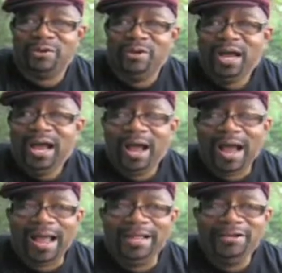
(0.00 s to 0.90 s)
So,
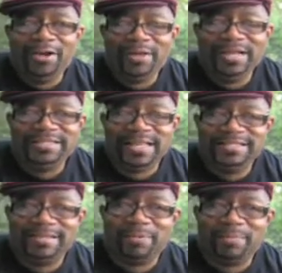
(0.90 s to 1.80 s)

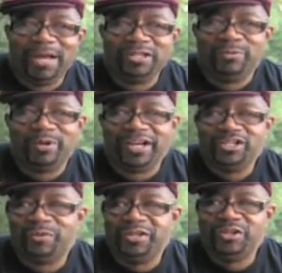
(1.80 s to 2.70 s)
it's a perpetual
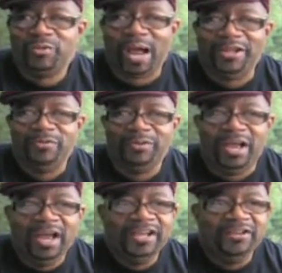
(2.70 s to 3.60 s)
catch-22.
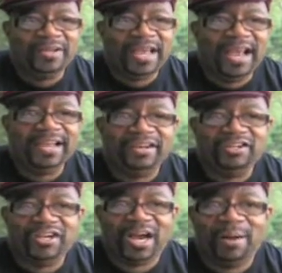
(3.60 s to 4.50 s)
You can't get
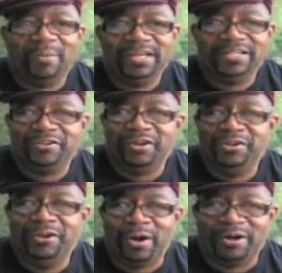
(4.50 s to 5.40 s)
a job unless
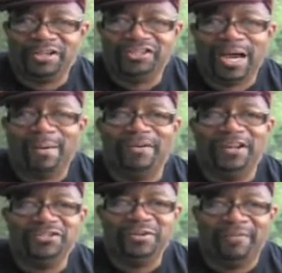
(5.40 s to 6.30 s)
a good job
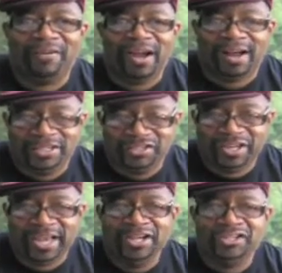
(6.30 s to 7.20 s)
unless you have a college
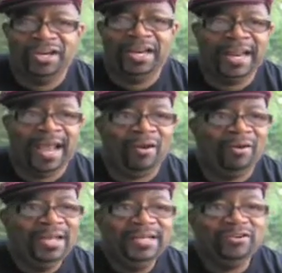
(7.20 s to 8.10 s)
education, and now
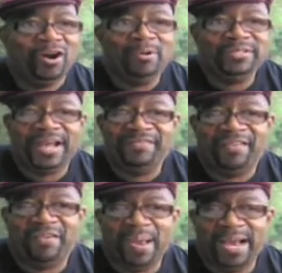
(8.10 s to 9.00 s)
you almost have to
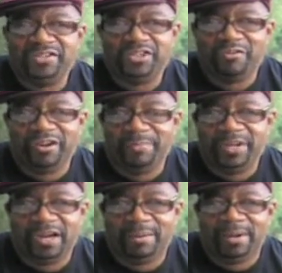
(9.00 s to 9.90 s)
have a master's degree to
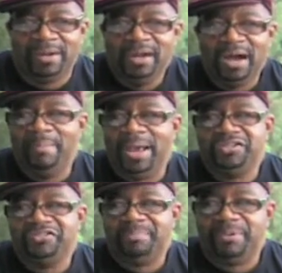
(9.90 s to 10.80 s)
become a
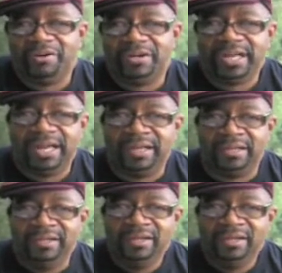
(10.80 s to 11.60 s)
manager at Burger King.